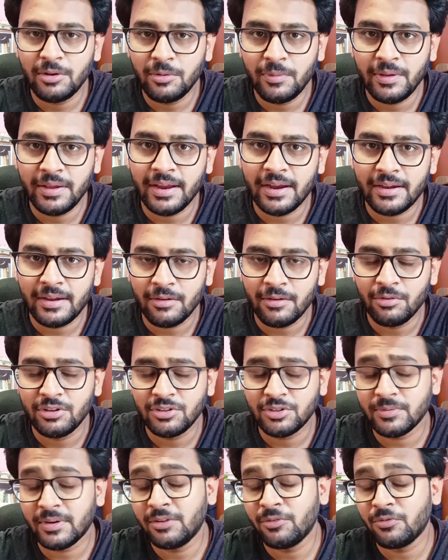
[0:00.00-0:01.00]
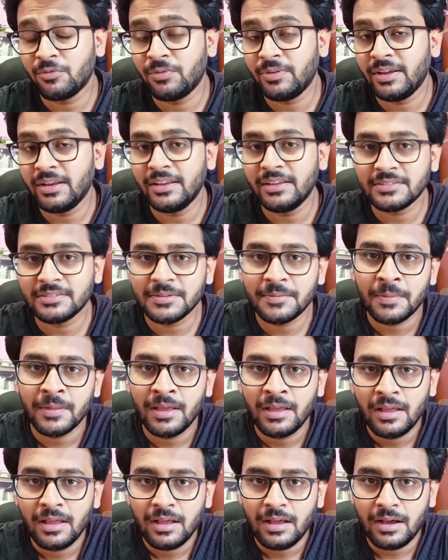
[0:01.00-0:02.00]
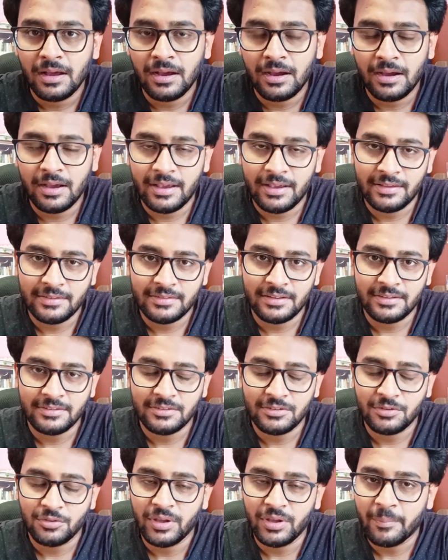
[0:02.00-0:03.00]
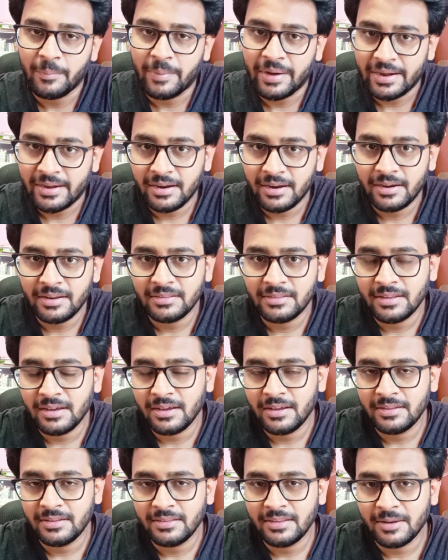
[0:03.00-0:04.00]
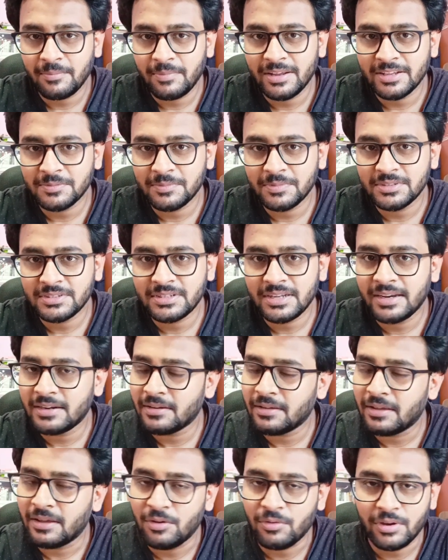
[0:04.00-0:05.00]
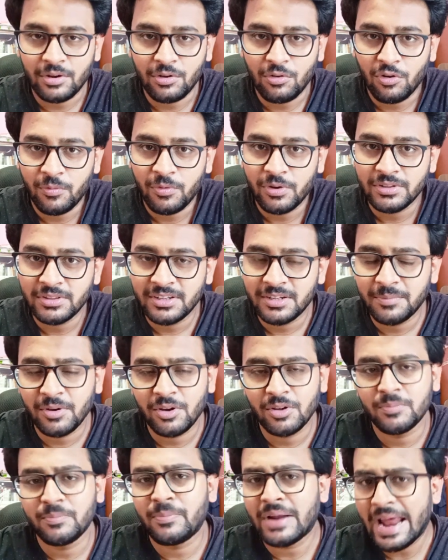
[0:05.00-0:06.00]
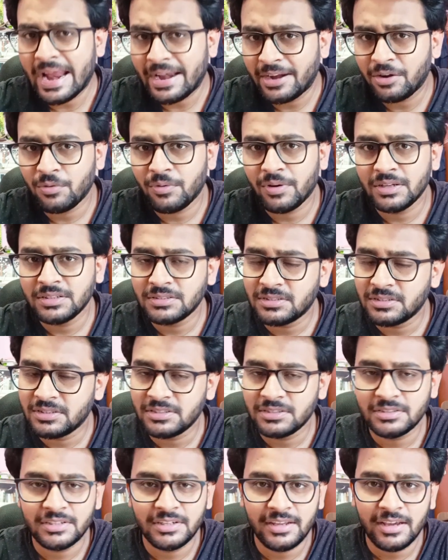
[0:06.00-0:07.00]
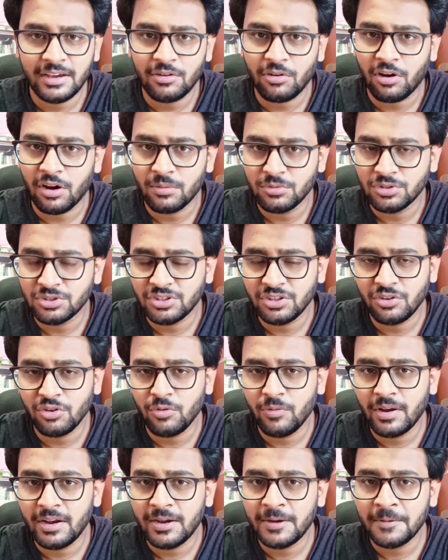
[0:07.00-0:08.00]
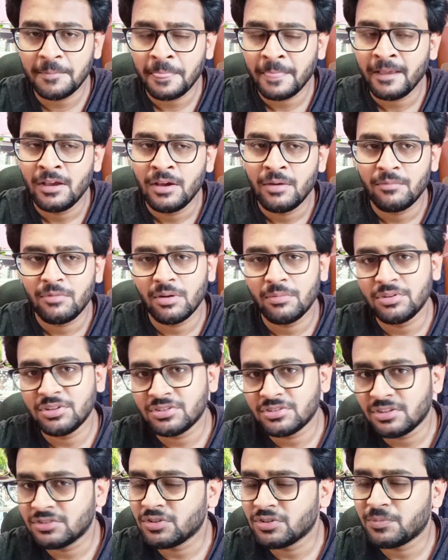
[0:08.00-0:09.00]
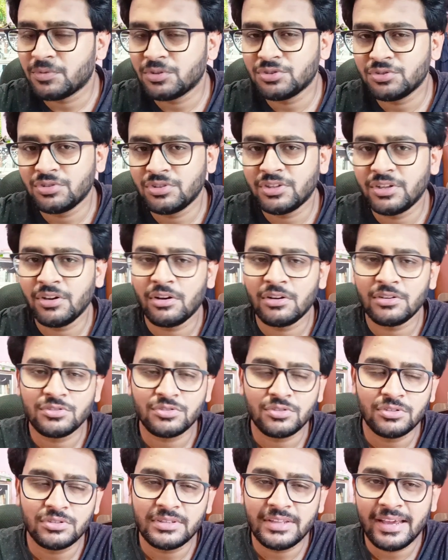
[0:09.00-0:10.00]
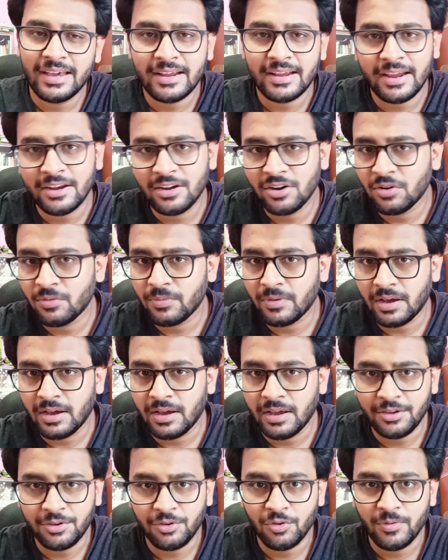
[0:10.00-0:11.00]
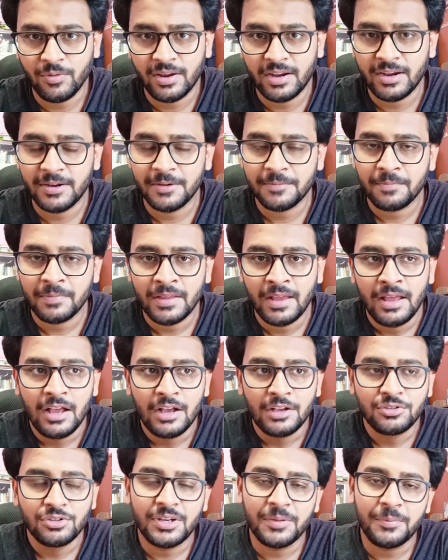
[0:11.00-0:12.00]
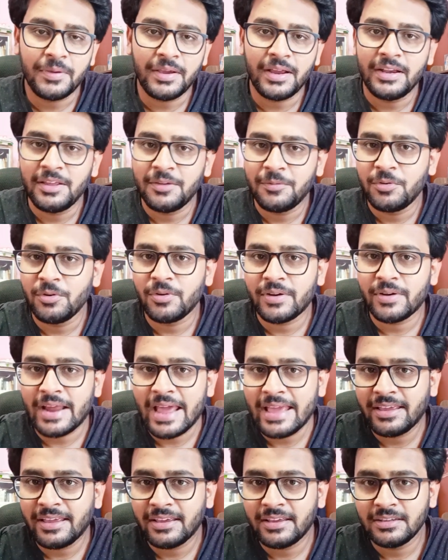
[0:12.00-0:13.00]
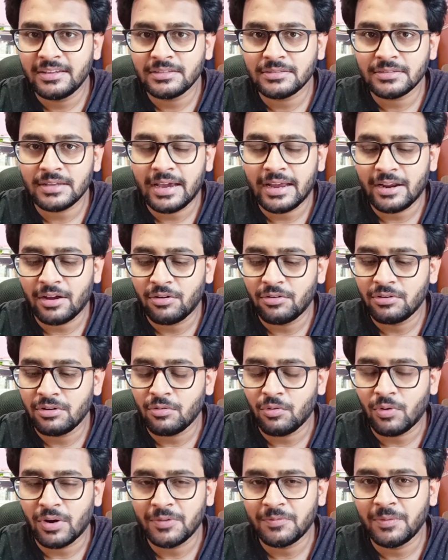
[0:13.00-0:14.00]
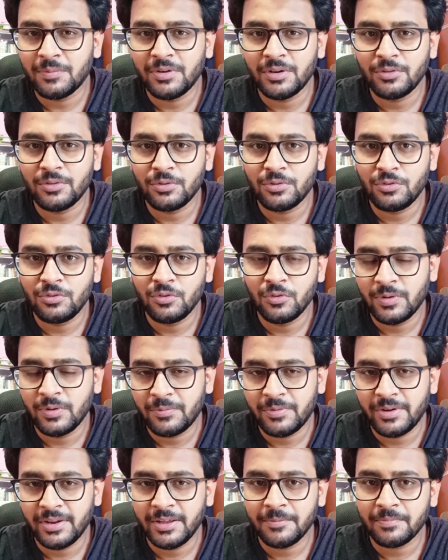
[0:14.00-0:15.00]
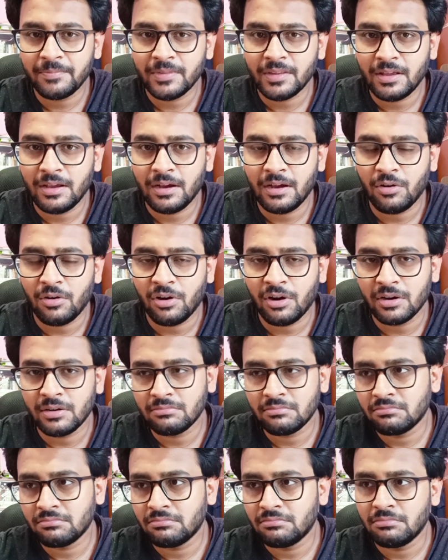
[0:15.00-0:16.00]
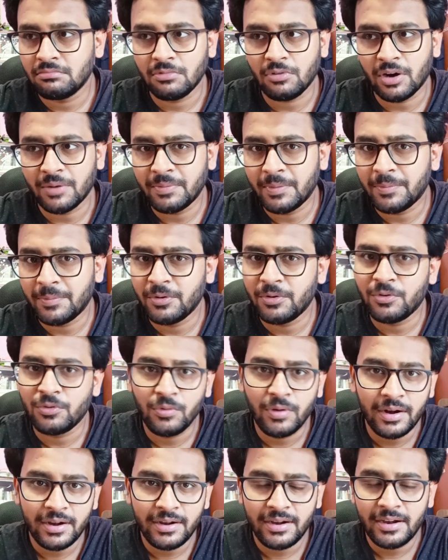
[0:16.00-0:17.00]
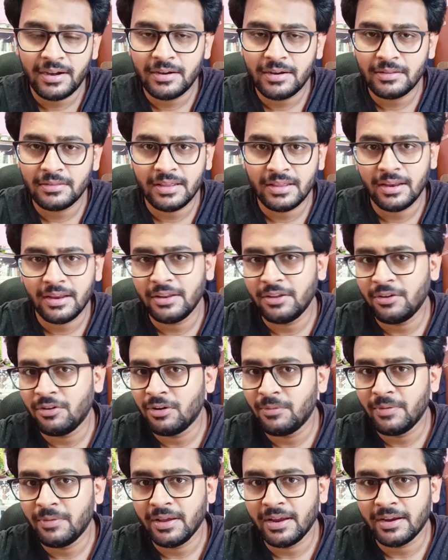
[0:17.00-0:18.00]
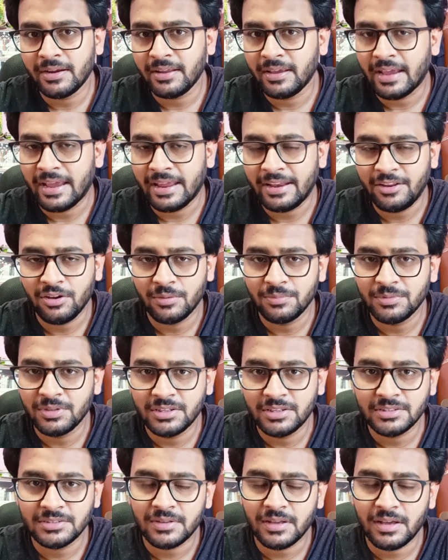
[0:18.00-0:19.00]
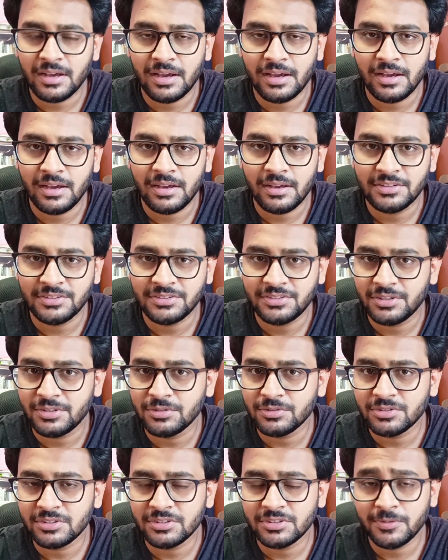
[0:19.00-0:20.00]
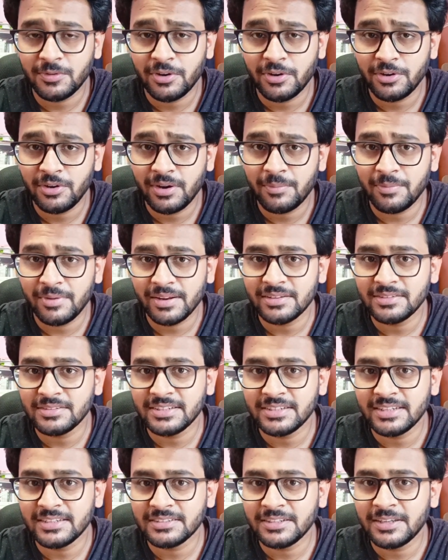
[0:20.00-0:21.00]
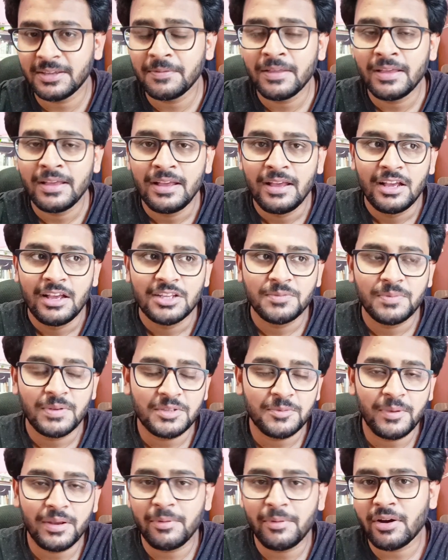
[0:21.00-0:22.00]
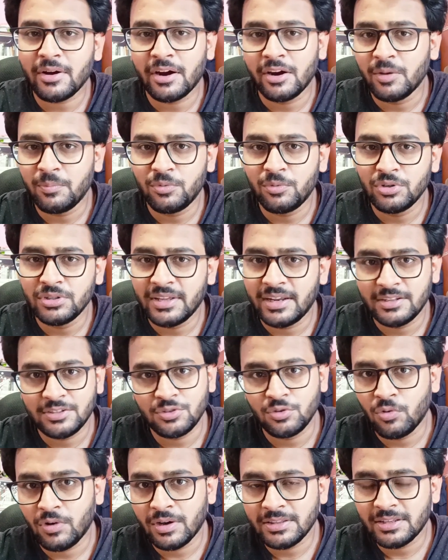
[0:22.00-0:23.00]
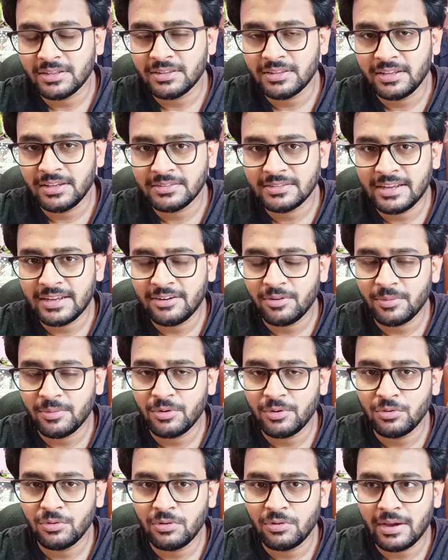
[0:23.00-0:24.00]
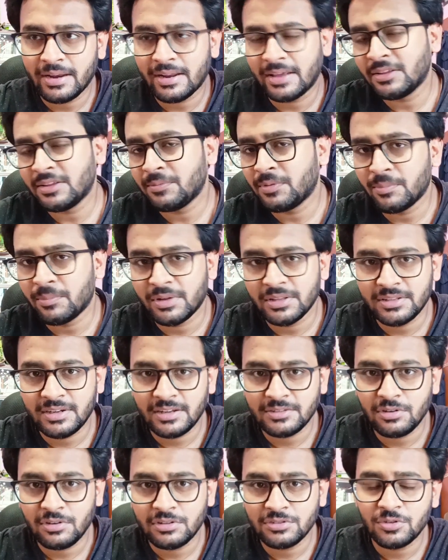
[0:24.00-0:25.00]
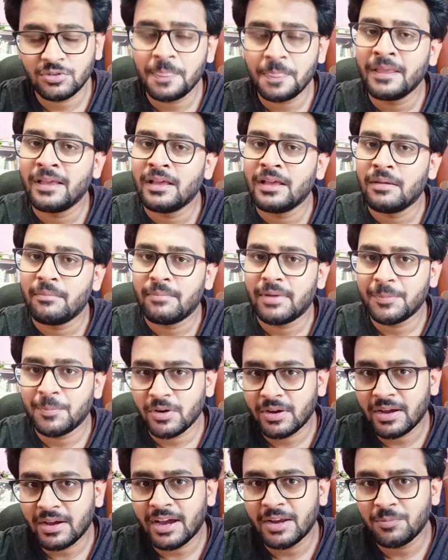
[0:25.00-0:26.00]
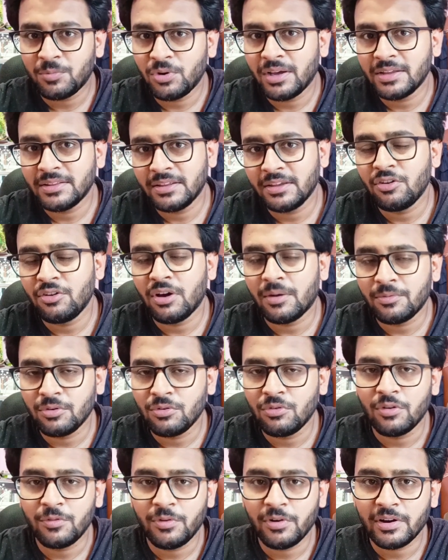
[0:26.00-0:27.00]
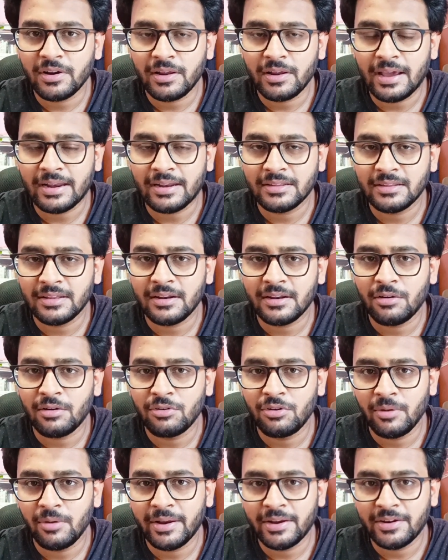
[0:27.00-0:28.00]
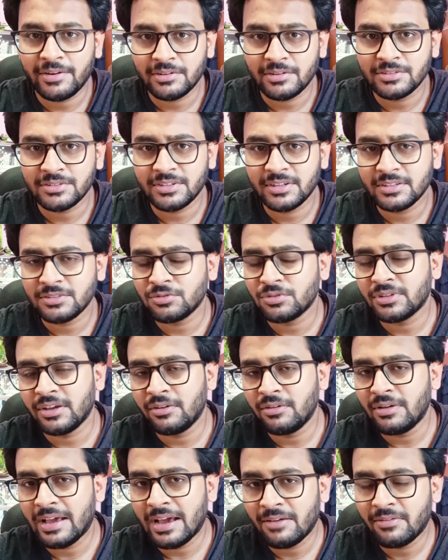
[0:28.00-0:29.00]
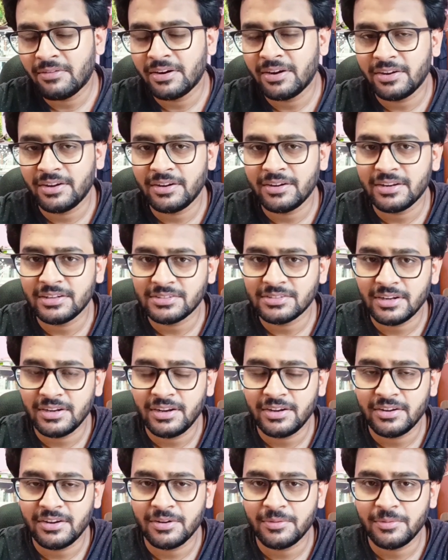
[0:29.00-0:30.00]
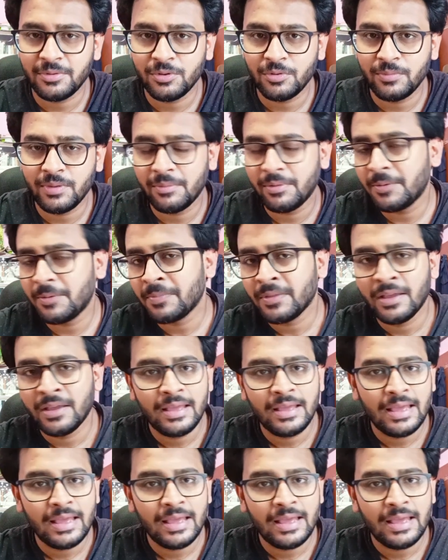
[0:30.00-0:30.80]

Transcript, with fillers: you will be getting, whichever you feel is uh, is, is doing better in the in their placement state you can go for this because brand wise these three are almost equivalent from research opportunity also they are kind of uh, equivalent so typically if your rank is around 150 to 250 uh, or 150 to 200 then you will be getting any of these uh, institutions for your MTech in CSE specifically for Kharagpur there is no other things that you have to do and I think for Madras also but for Kanpur I think you have to go for another round of entrance test so they will have a written test and interview maybe